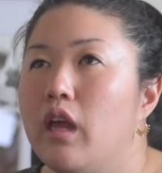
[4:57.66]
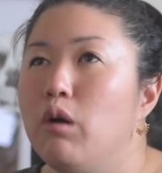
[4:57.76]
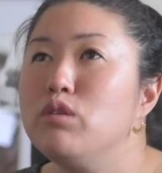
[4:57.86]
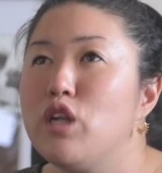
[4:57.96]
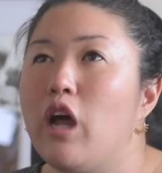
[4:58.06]

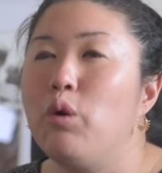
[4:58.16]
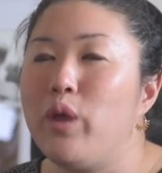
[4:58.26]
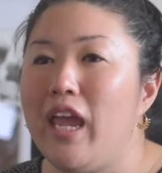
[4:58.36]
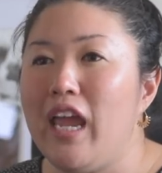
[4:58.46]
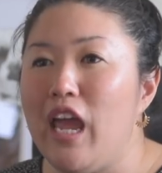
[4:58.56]
I was not
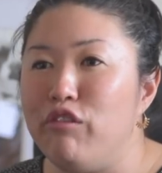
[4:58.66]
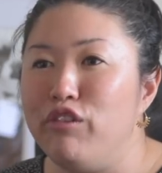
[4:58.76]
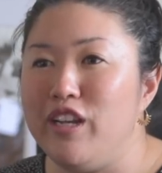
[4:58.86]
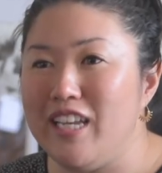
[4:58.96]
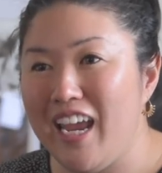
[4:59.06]
okay
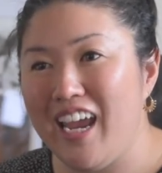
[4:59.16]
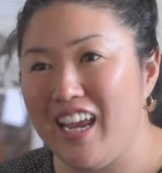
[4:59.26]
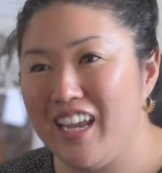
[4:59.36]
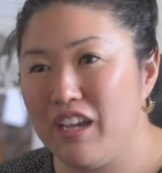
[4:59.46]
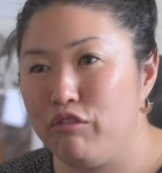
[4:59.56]
every
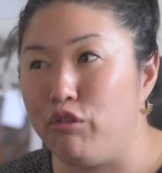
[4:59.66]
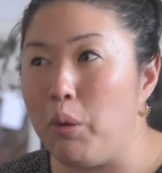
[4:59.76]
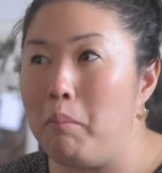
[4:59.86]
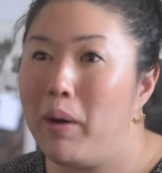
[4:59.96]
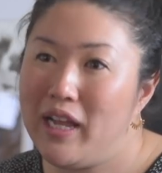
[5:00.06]
day for
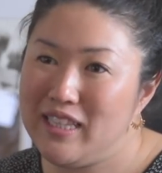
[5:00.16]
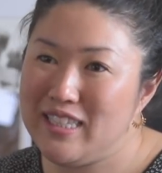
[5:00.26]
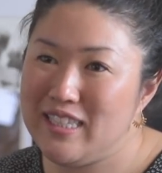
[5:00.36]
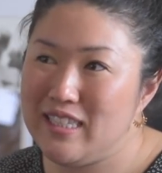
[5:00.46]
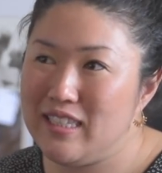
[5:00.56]

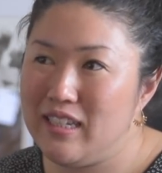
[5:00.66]
months.